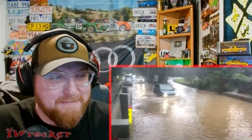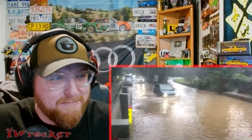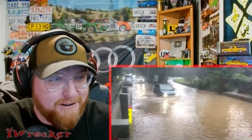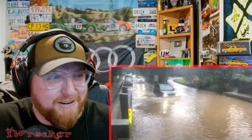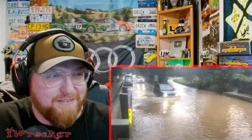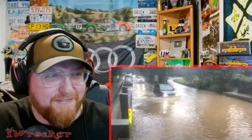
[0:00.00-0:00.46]

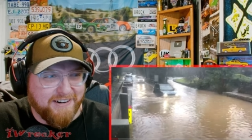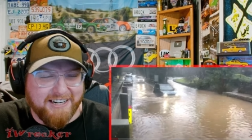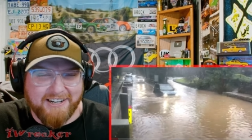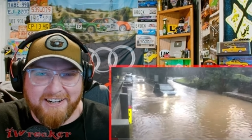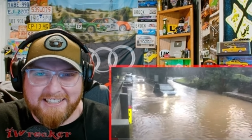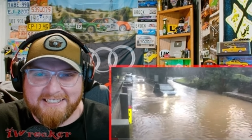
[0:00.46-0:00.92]
pretty
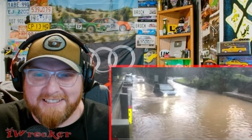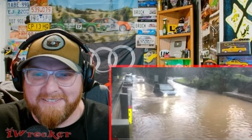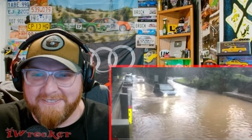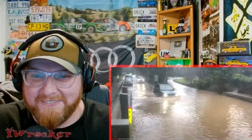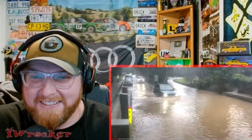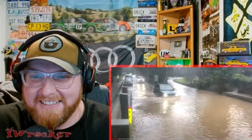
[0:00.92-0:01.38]
freaking
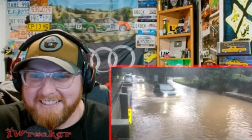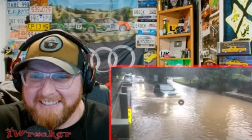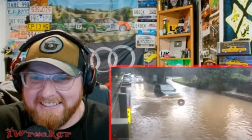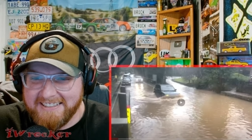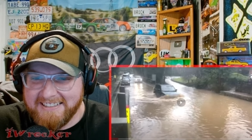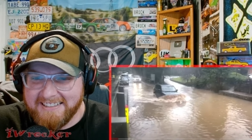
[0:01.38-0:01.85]
awesome.
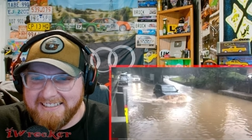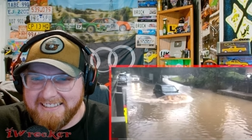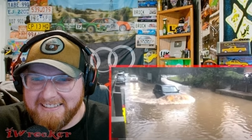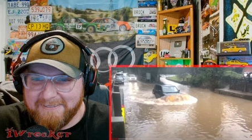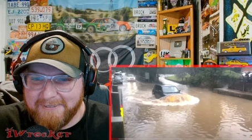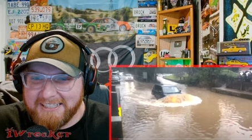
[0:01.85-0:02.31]

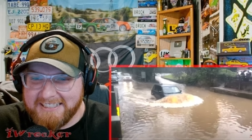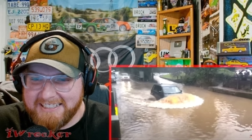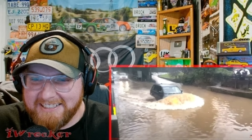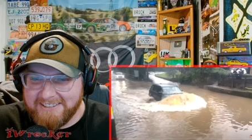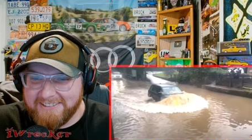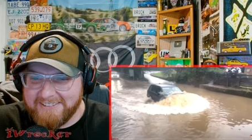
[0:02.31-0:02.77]
But
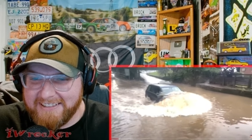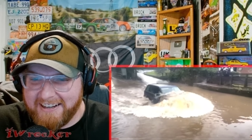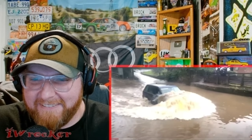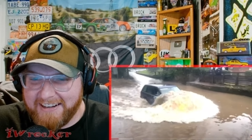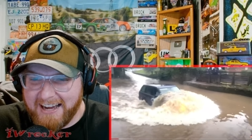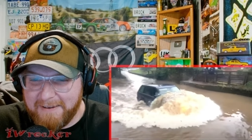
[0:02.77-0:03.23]
dude, I
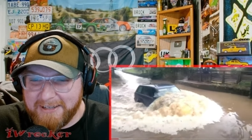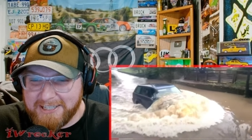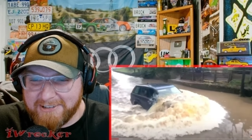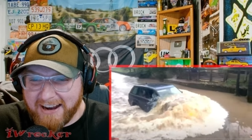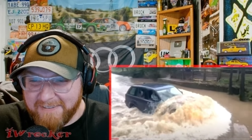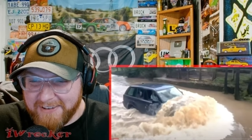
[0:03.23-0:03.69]
would not be
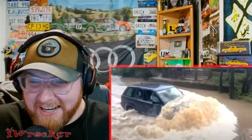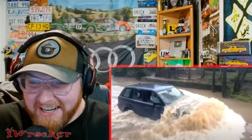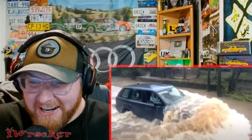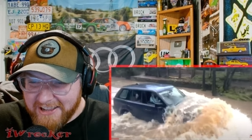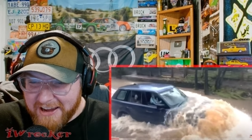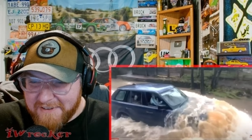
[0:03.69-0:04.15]
driving in
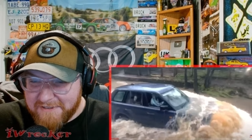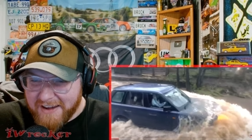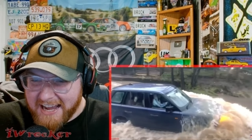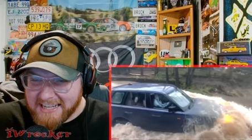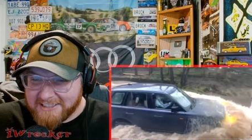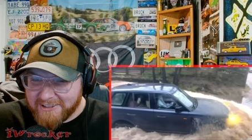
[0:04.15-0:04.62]
there that
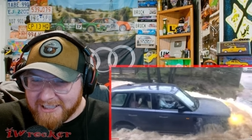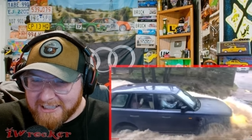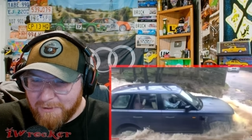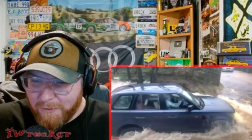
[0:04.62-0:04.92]
fast. Look at the